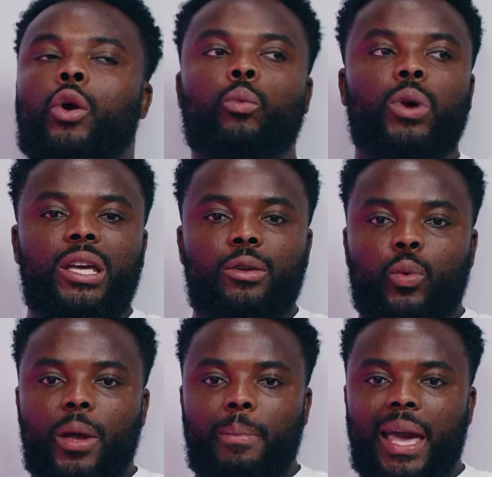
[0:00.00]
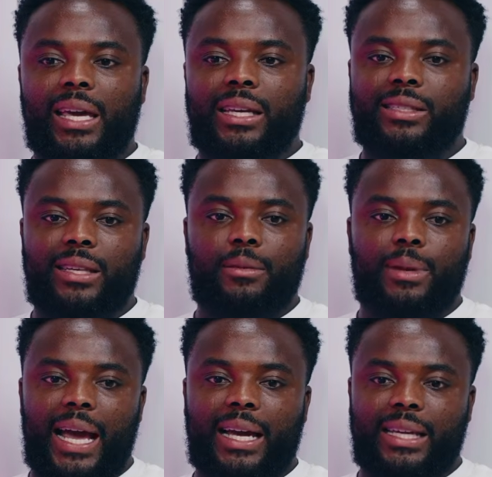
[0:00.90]
we make it seem
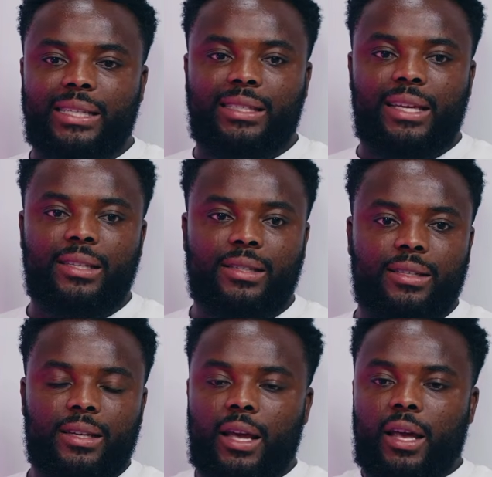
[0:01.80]
like it's this